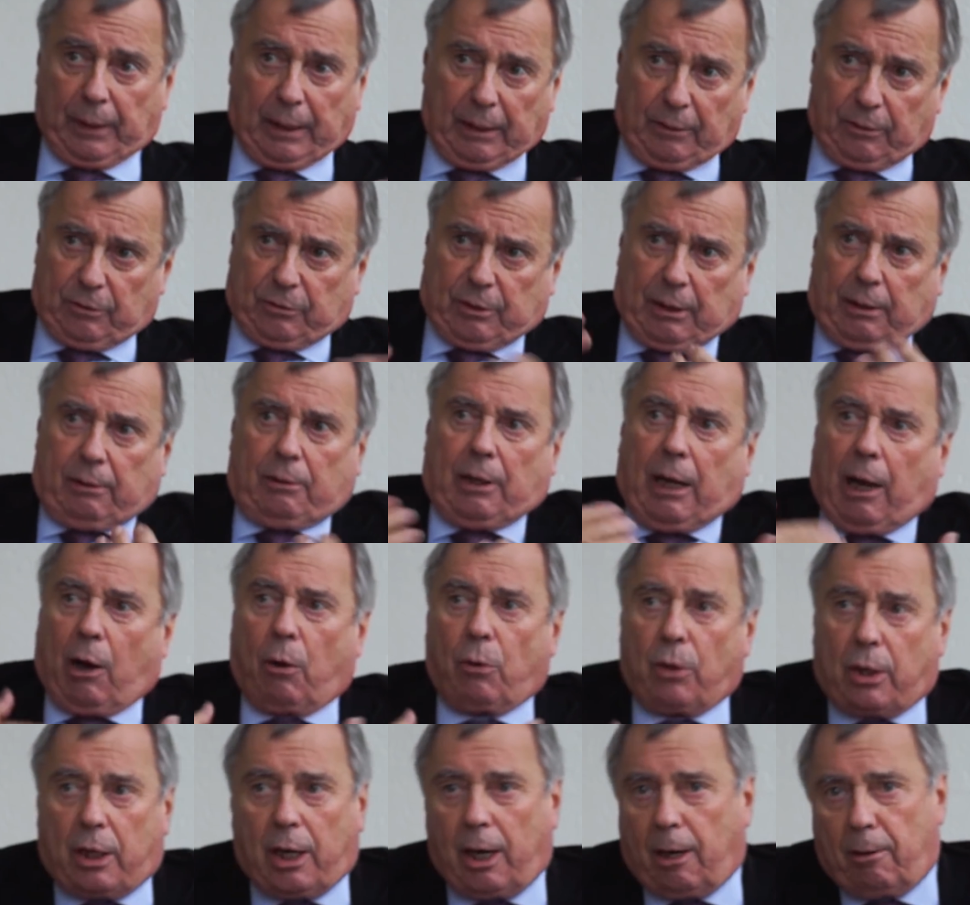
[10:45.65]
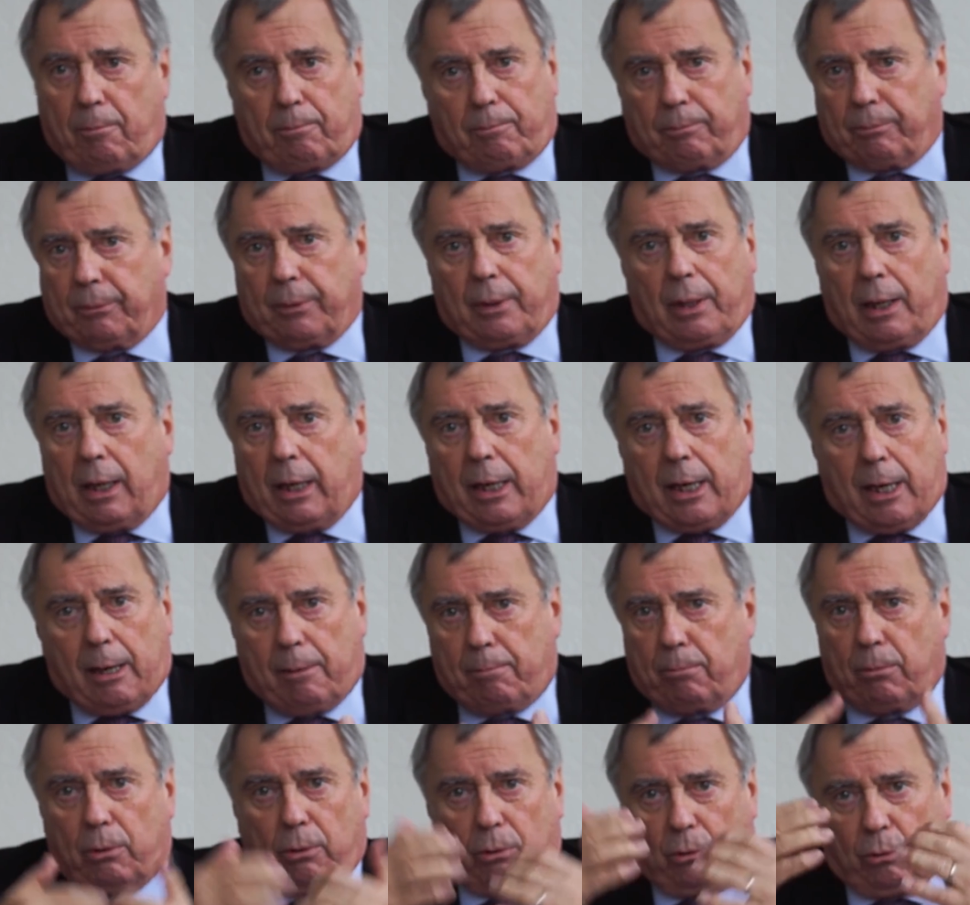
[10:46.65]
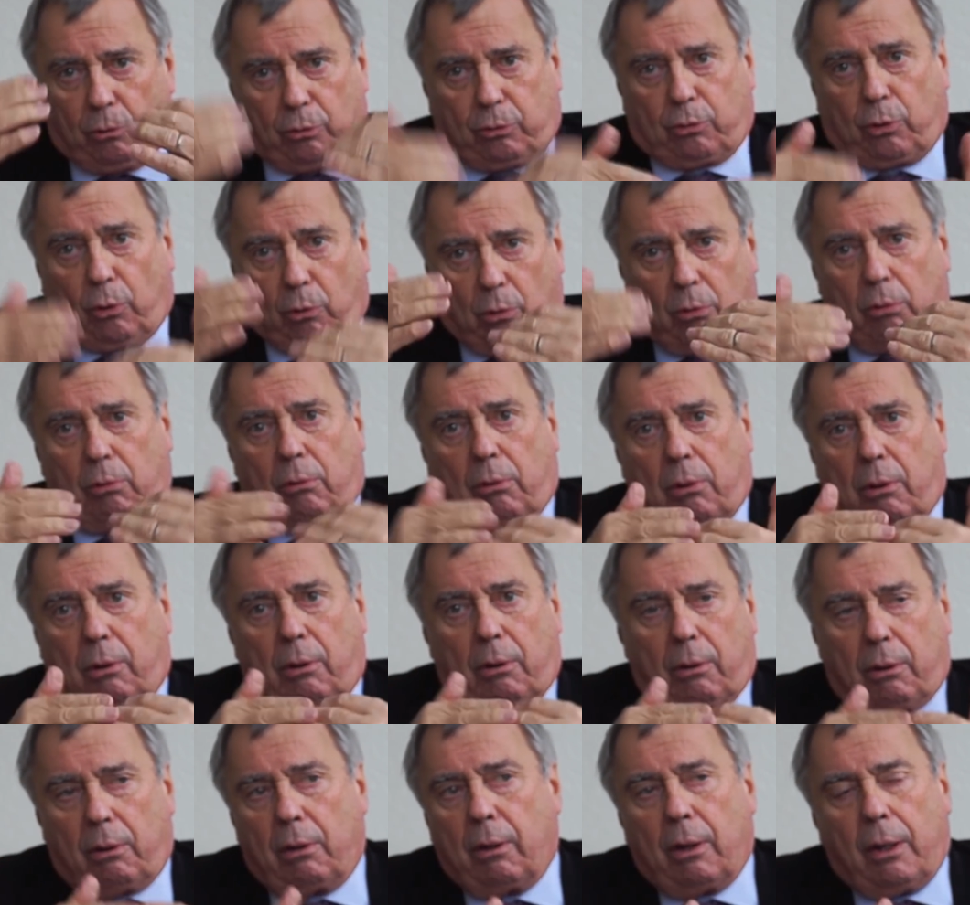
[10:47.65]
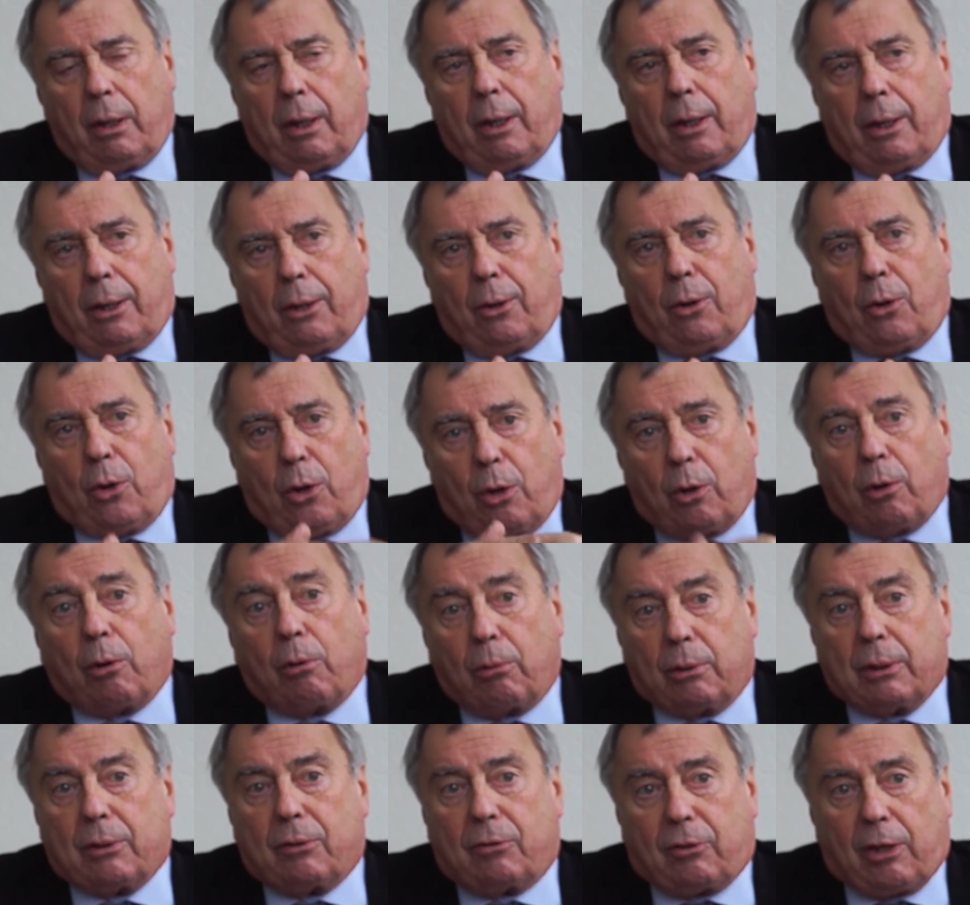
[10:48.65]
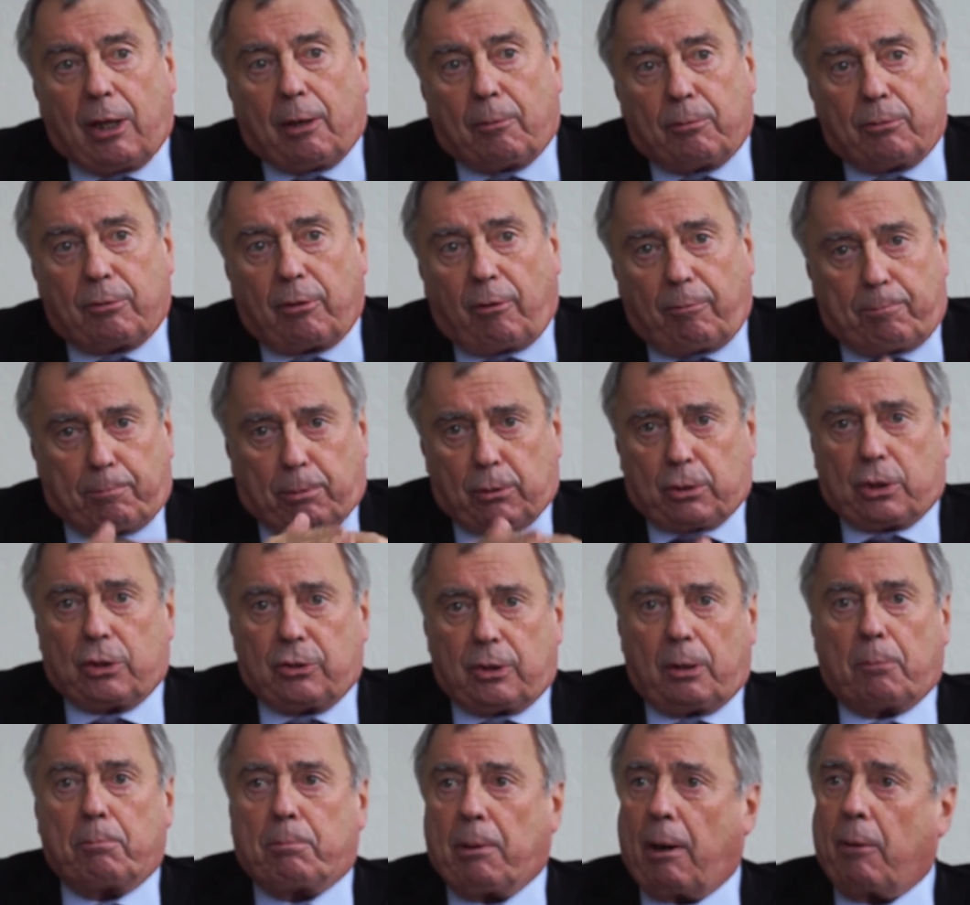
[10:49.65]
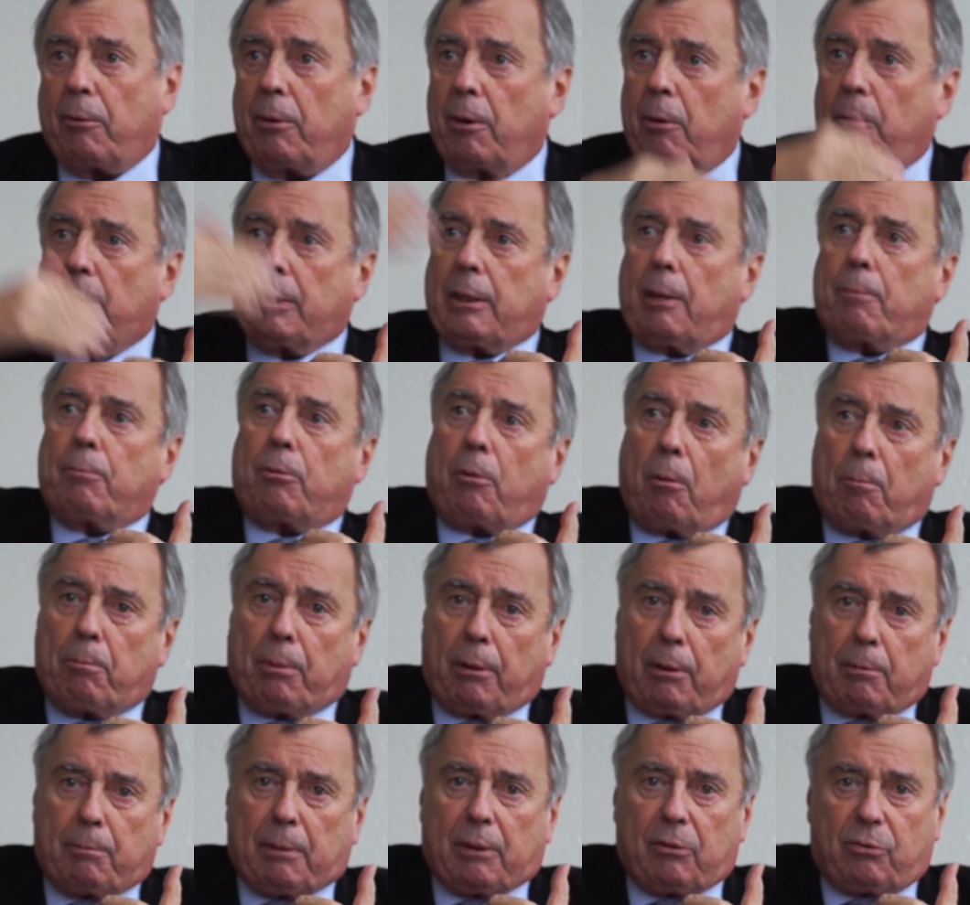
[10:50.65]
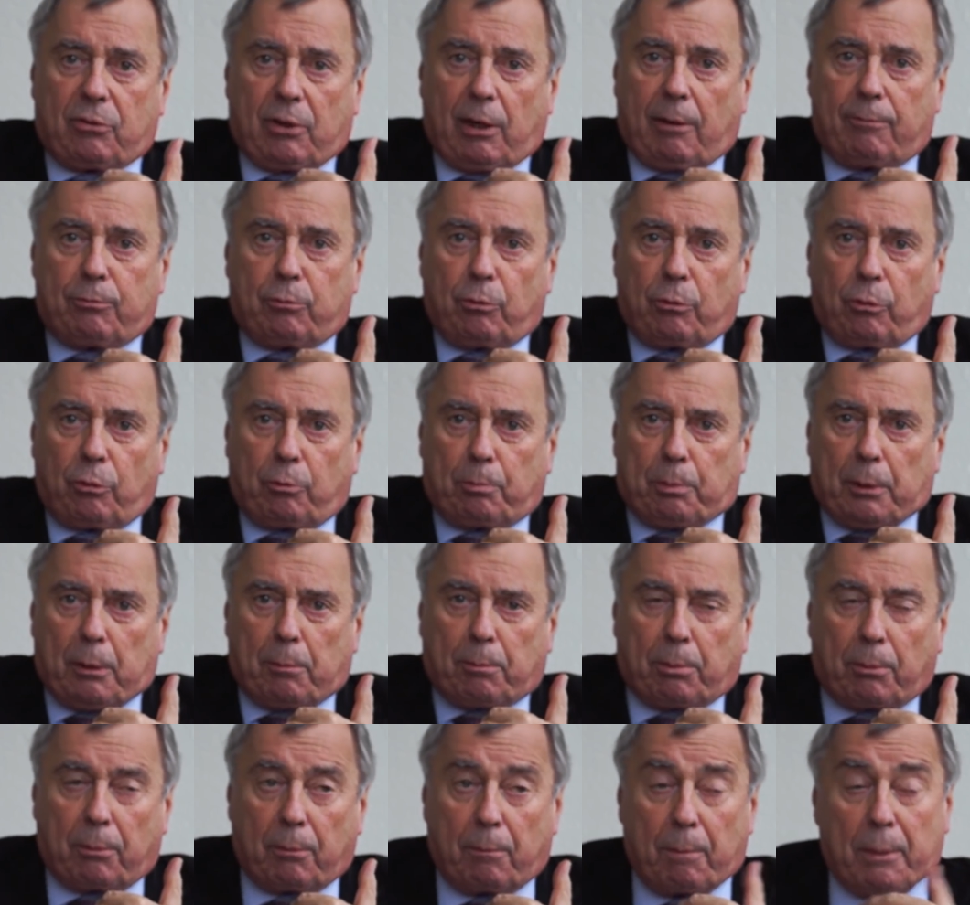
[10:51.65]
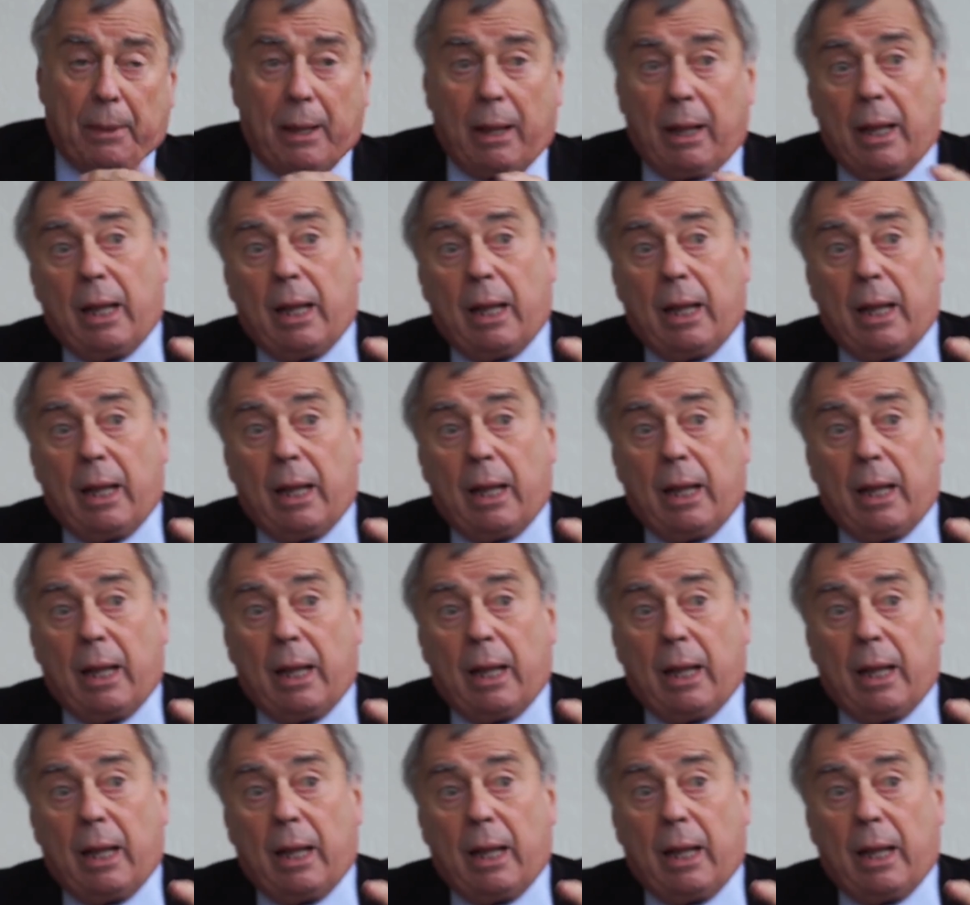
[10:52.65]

And they say, how come I am so low in terms of purchasing power when I'm comparing myself to those people?